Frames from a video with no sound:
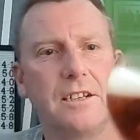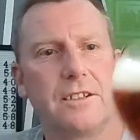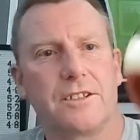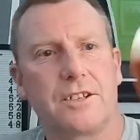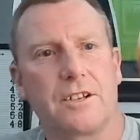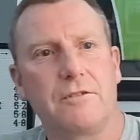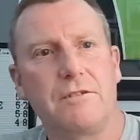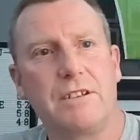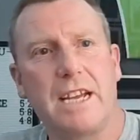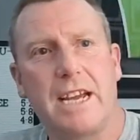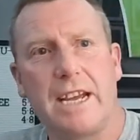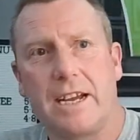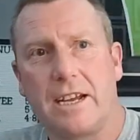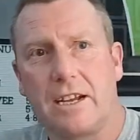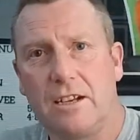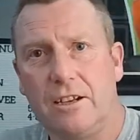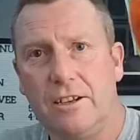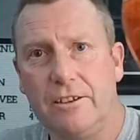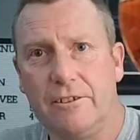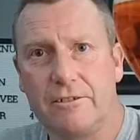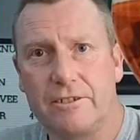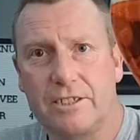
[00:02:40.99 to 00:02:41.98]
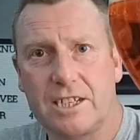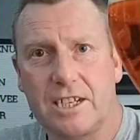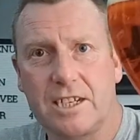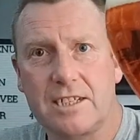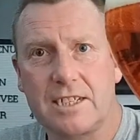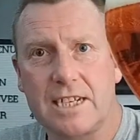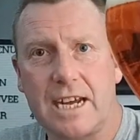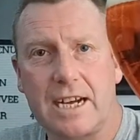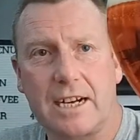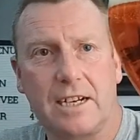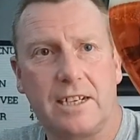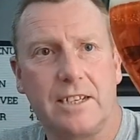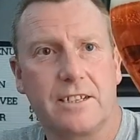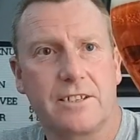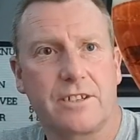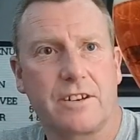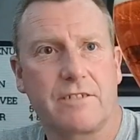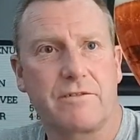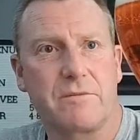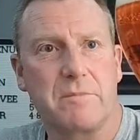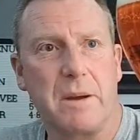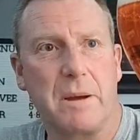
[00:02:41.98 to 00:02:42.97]
So yeah, looks exactly
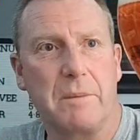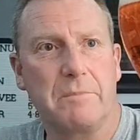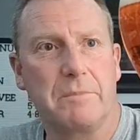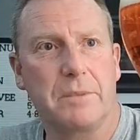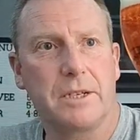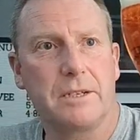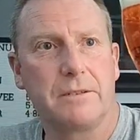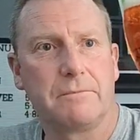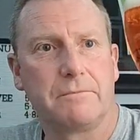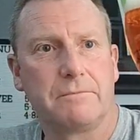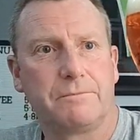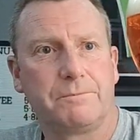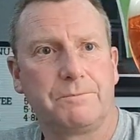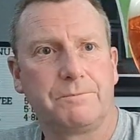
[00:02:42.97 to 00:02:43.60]
as I remember.